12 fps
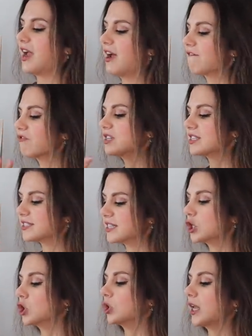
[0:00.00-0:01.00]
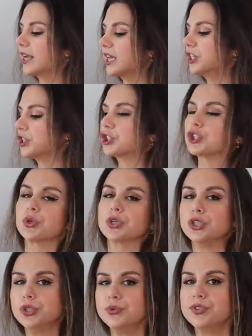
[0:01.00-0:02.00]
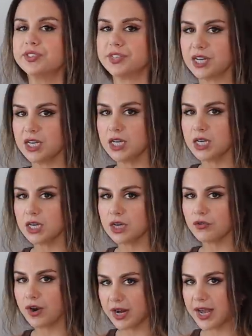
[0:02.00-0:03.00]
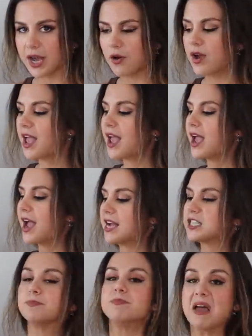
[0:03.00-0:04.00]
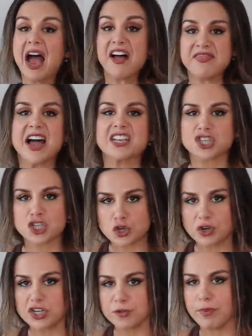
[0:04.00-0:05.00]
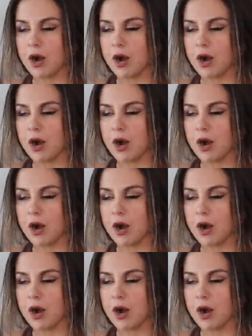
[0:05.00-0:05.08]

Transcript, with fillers: Every single legging and short you see right now has had that scrunch